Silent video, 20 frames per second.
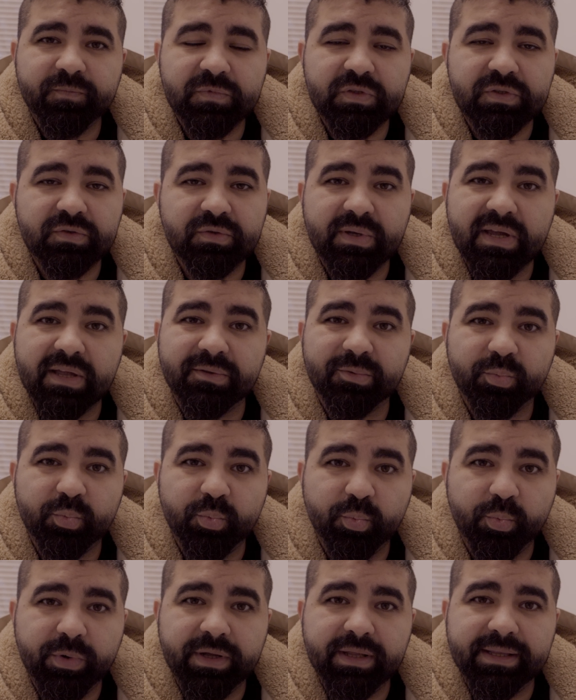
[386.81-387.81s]
to get
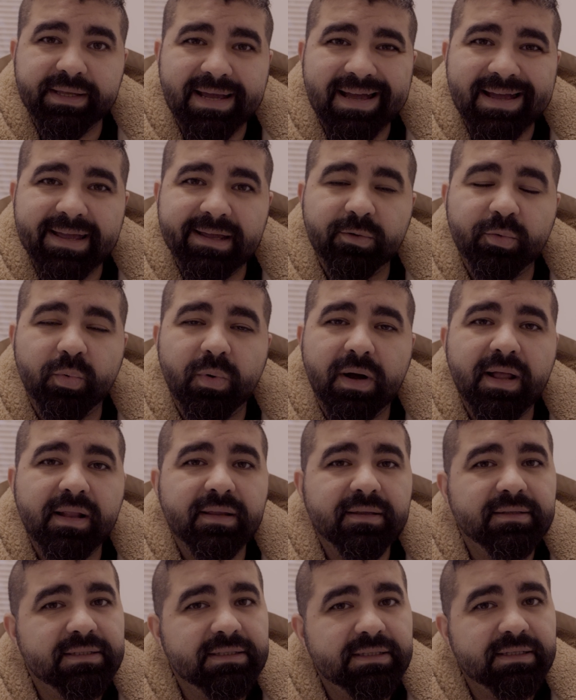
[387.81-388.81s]
really high
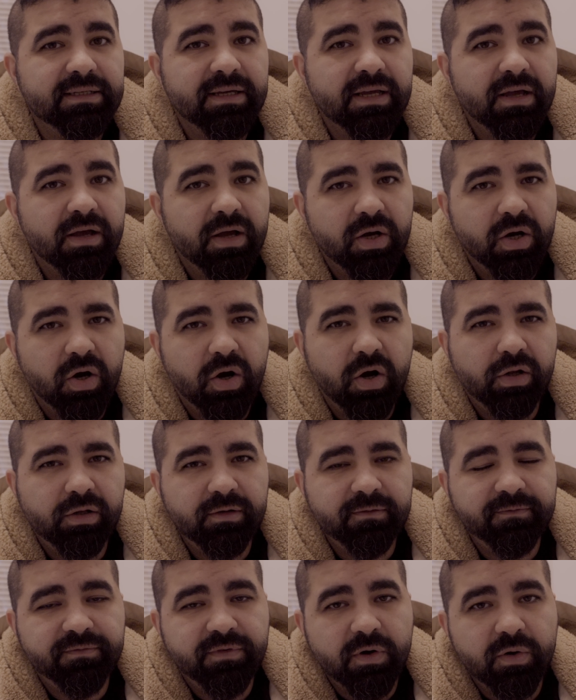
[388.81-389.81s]
quality, all
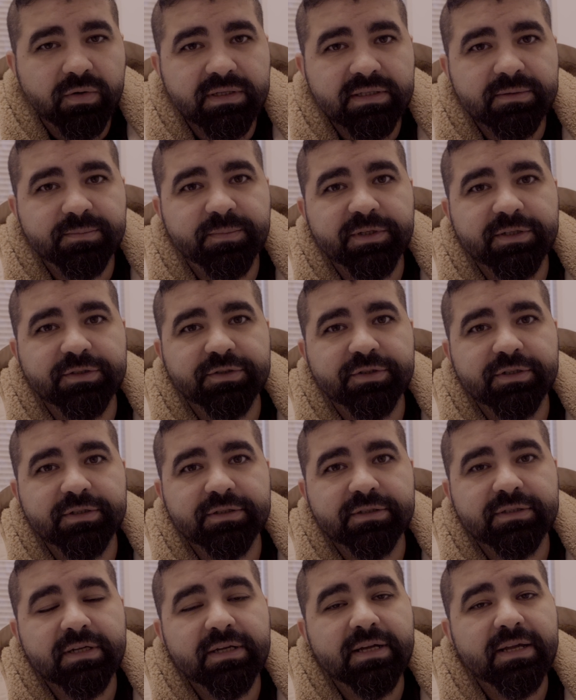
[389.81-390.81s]
in focus pictures,